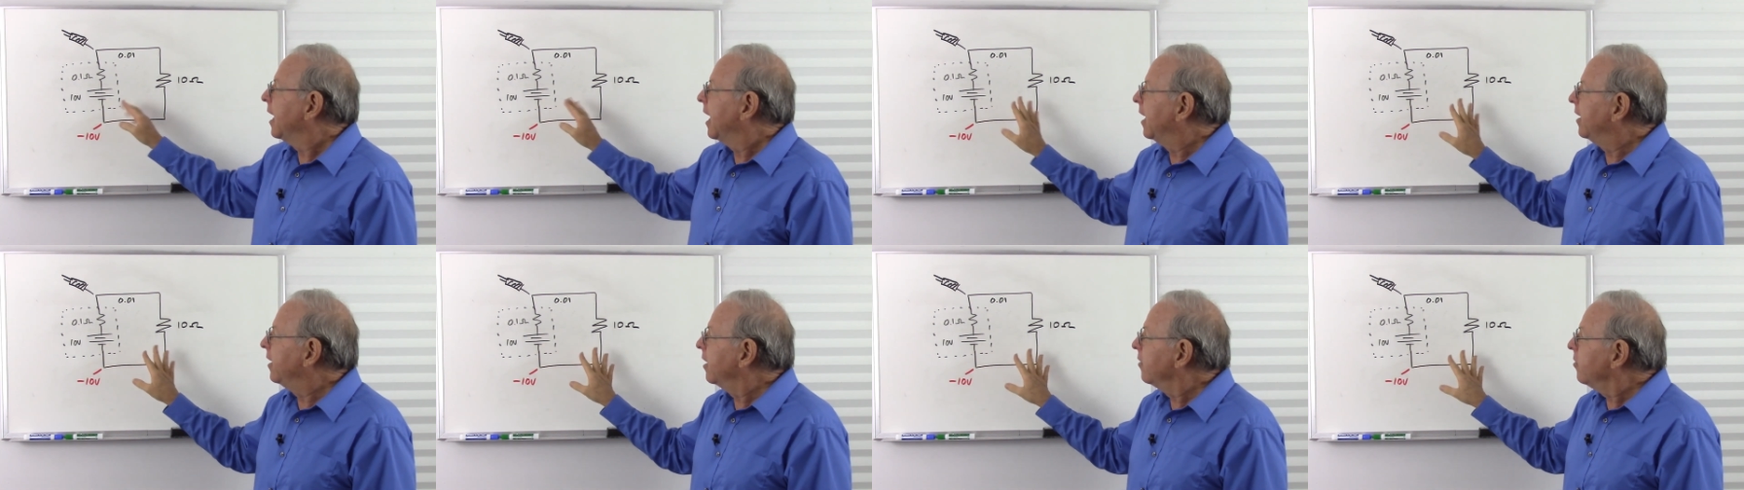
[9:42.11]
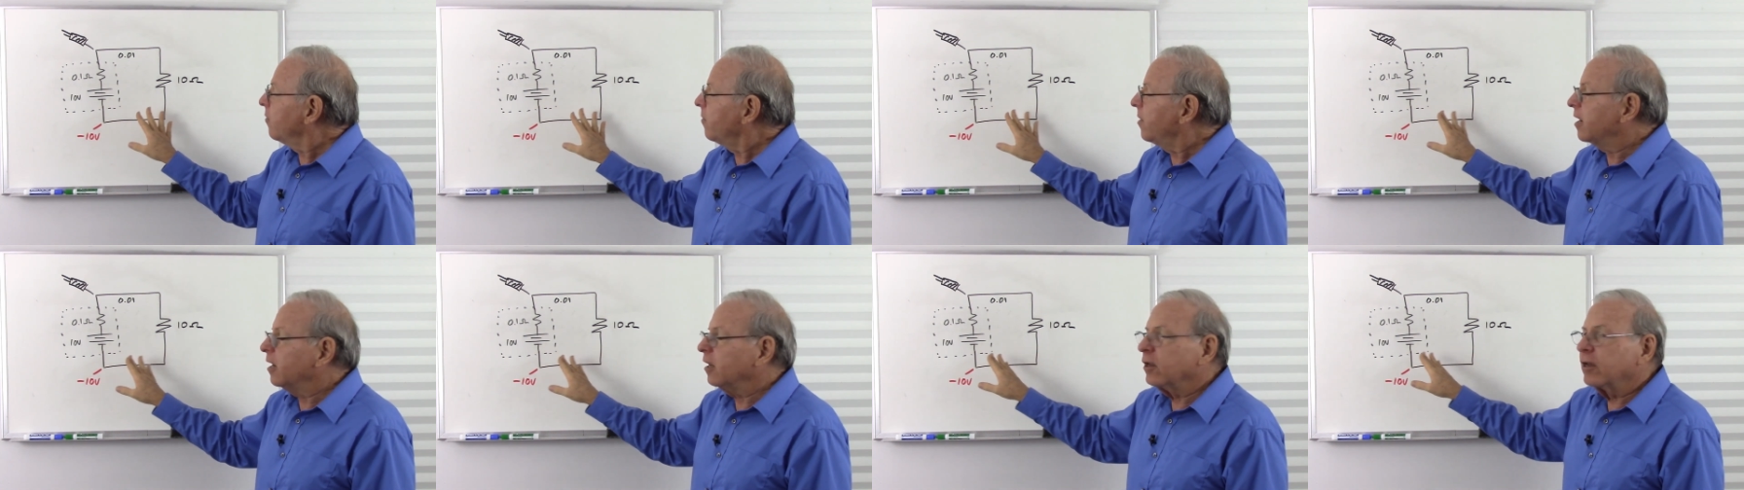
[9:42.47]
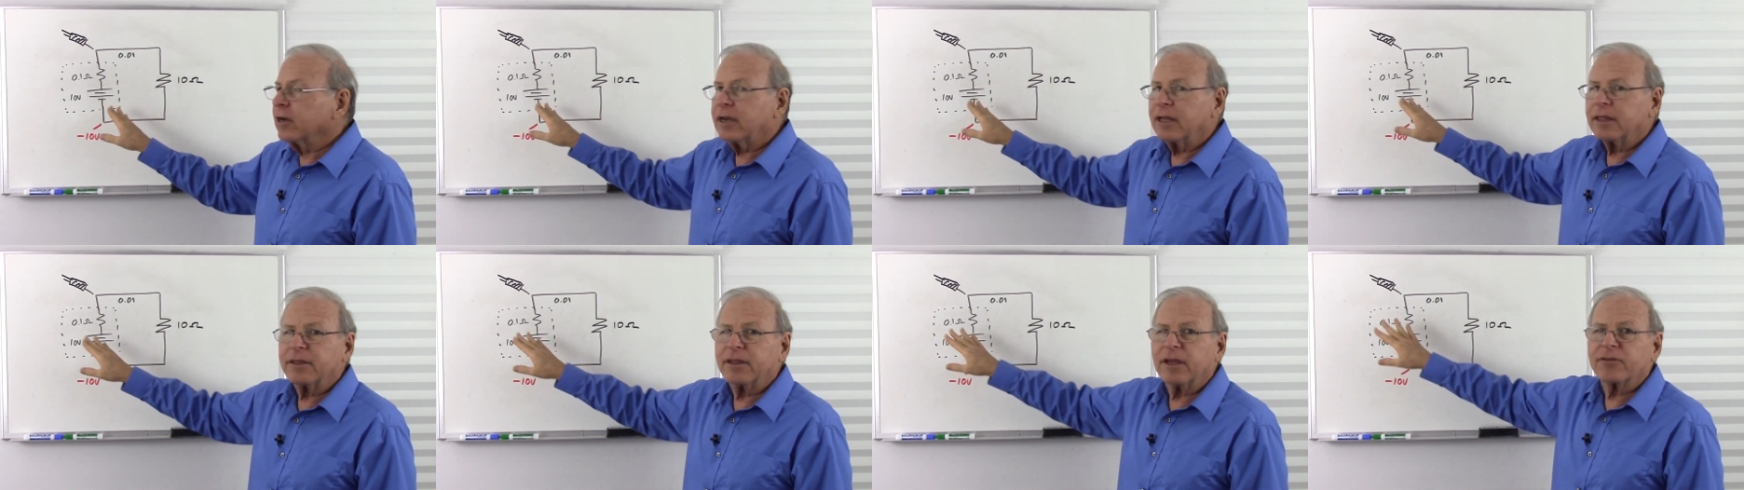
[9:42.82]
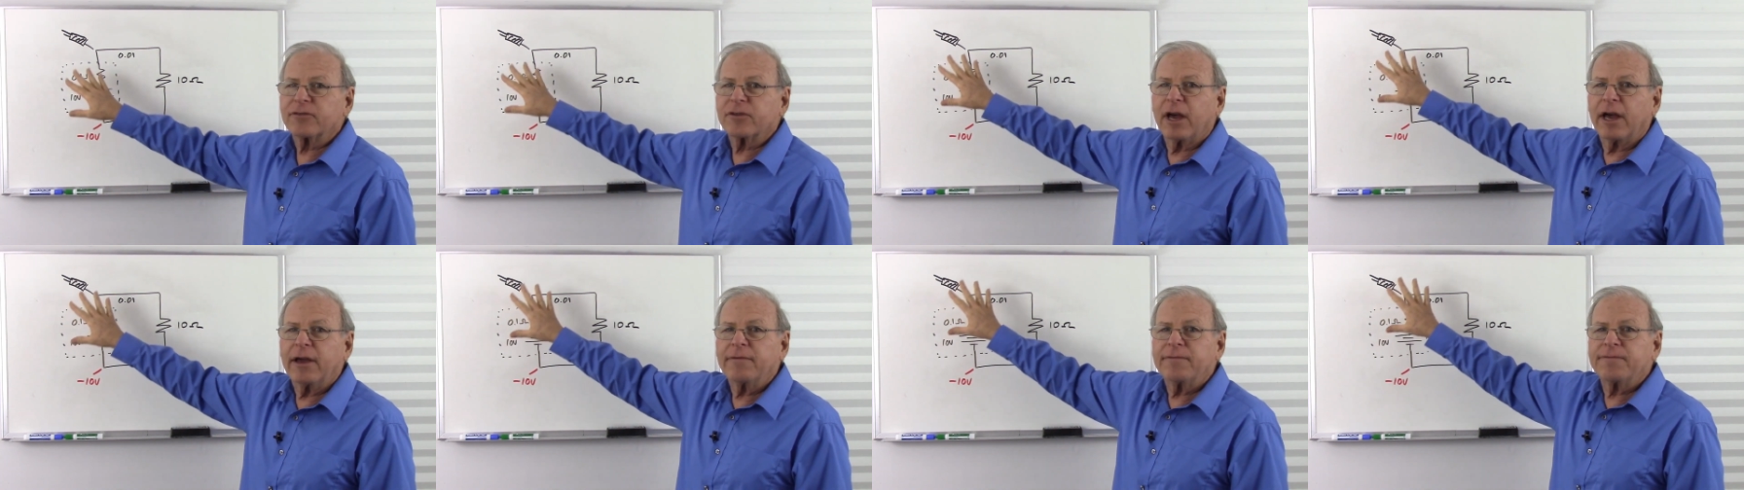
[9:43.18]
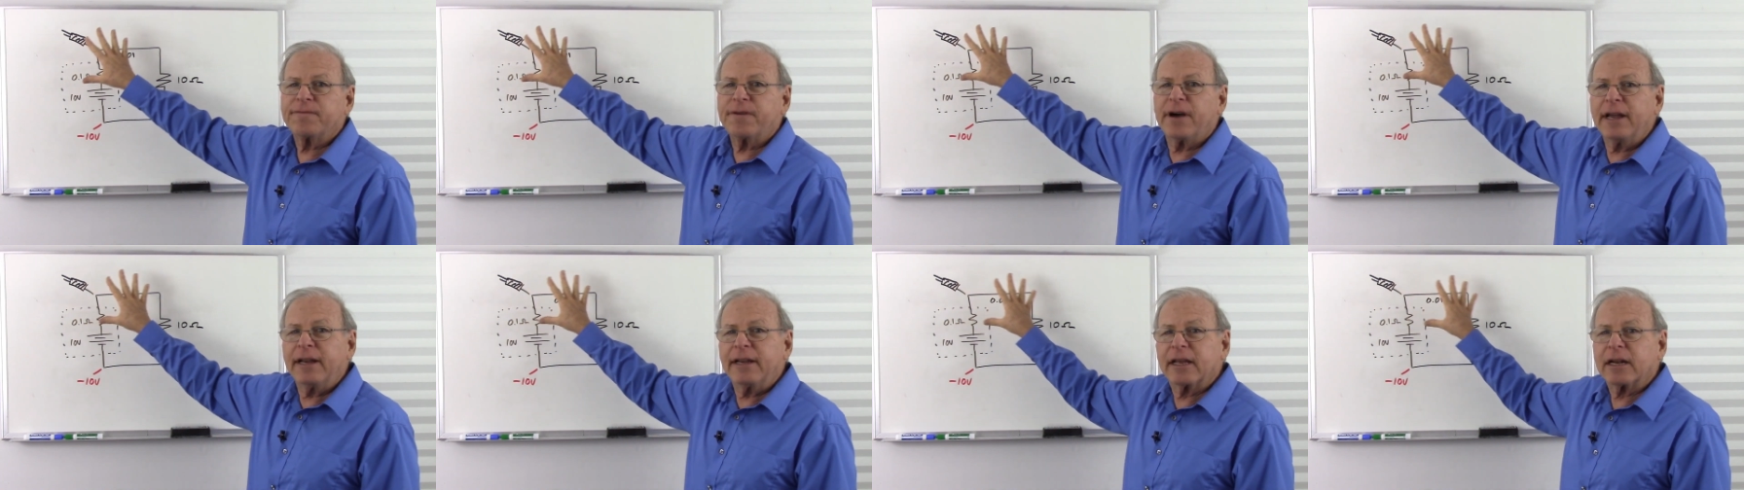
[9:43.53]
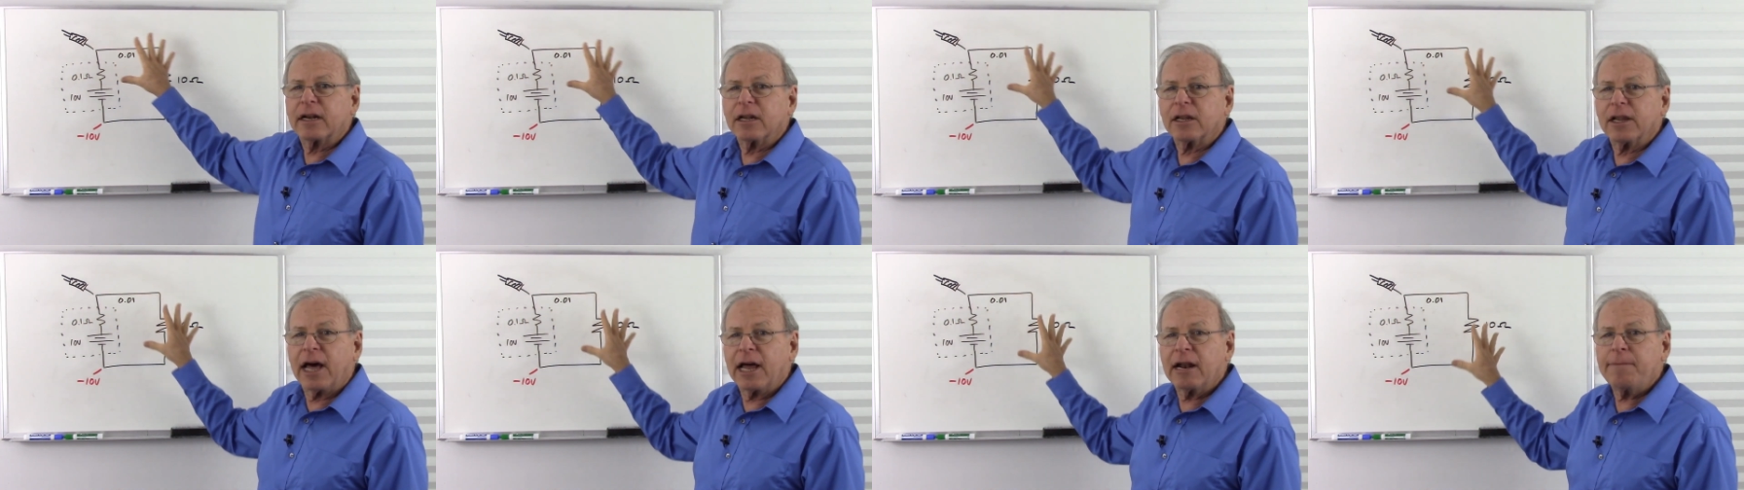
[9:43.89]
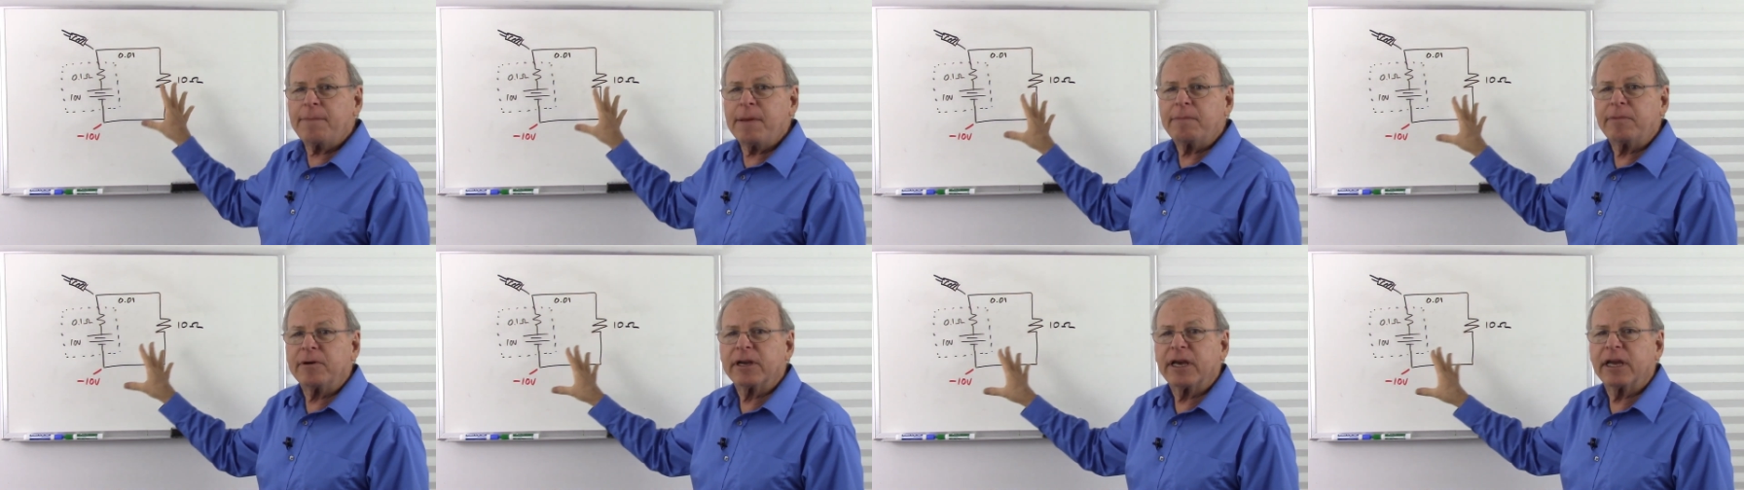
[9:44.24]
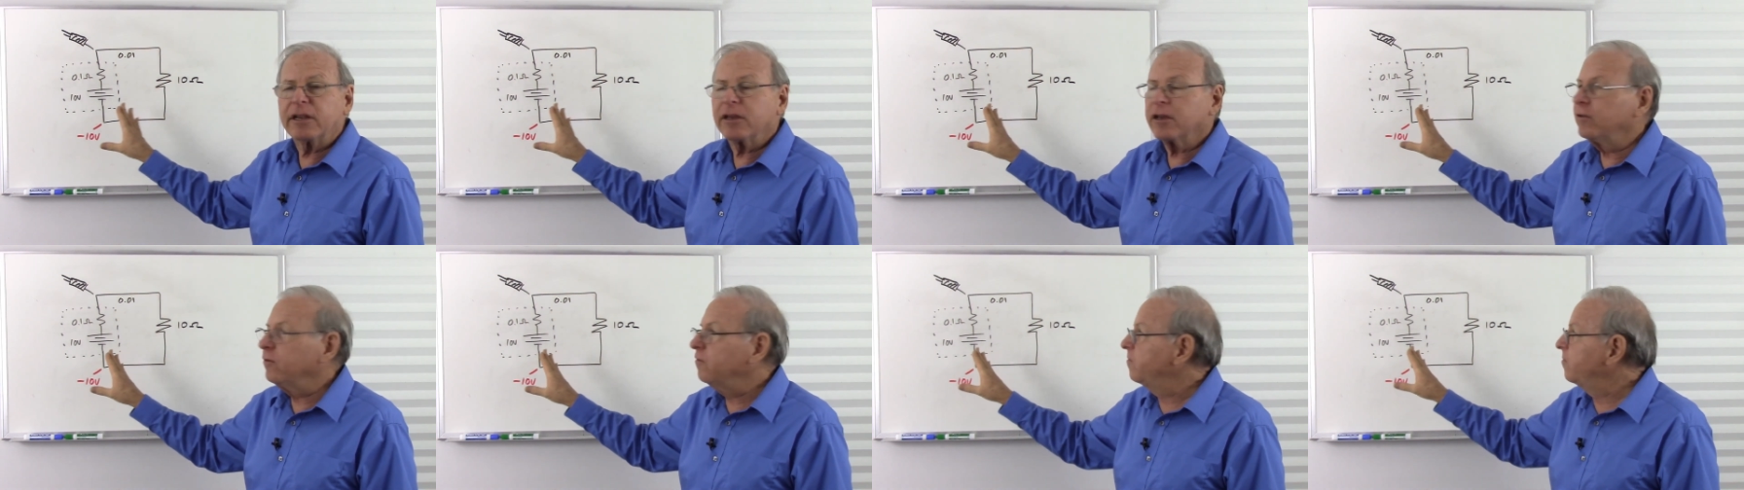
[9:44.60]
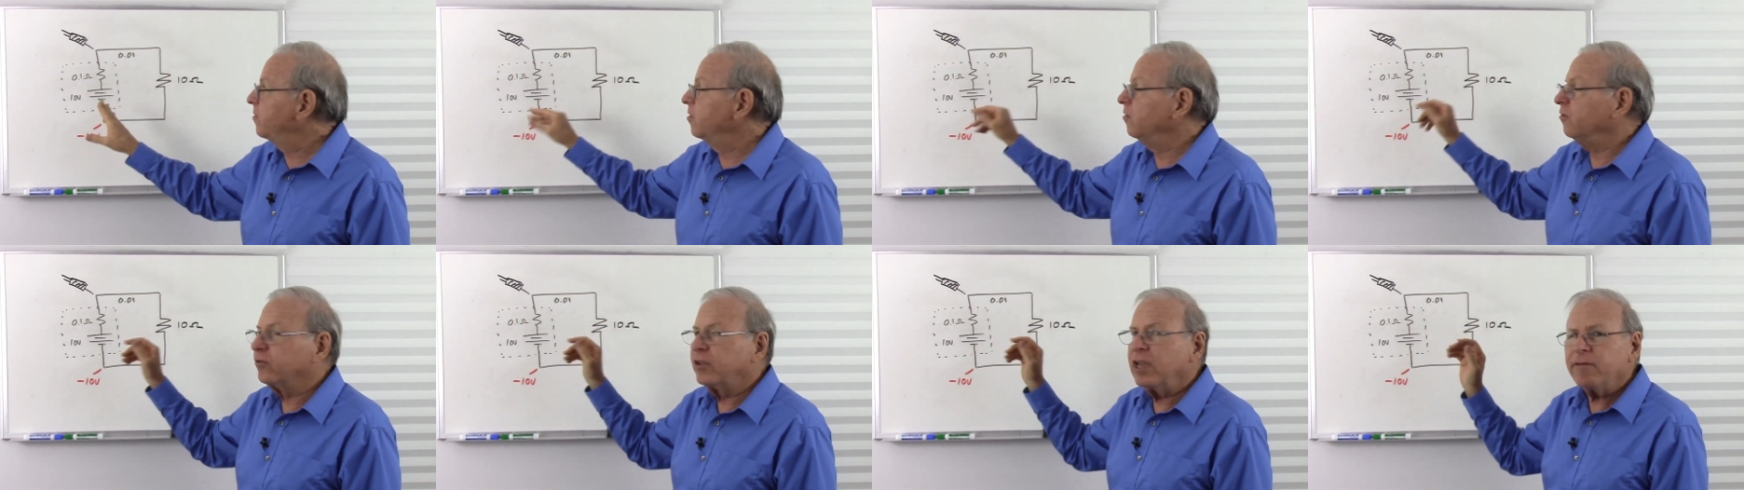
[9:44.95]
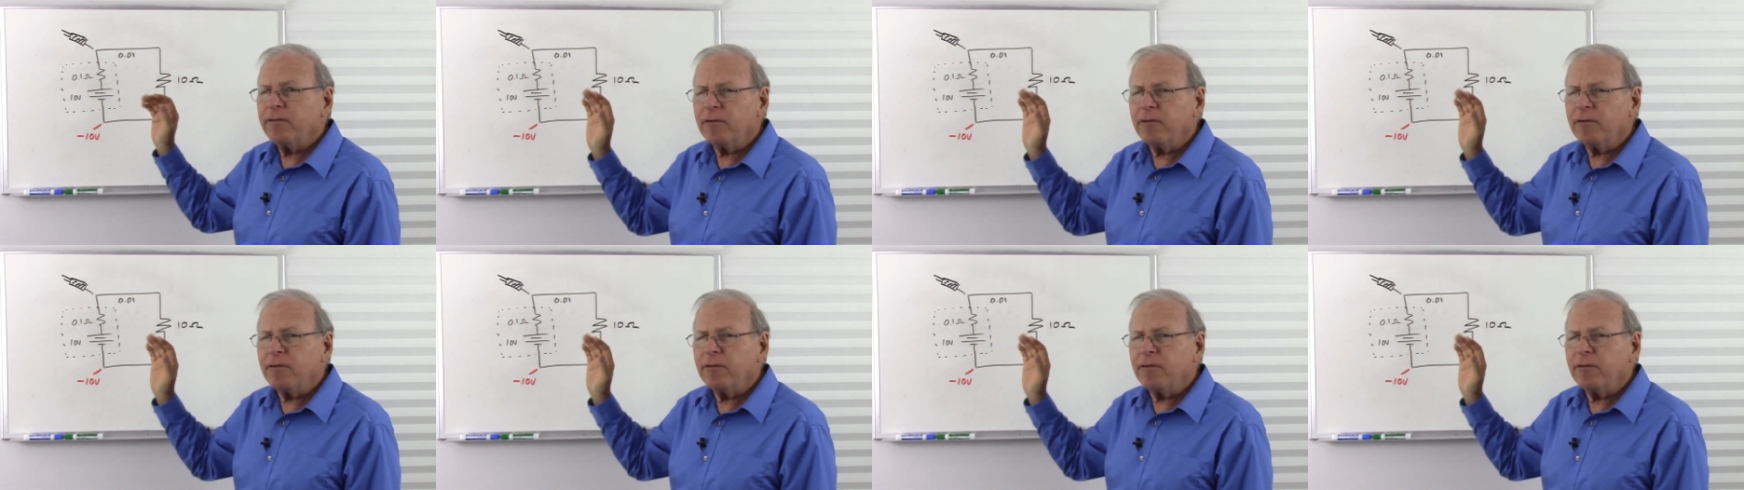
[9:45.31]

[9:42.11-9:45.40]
Another way to look at this, I find that a lot of people get confused,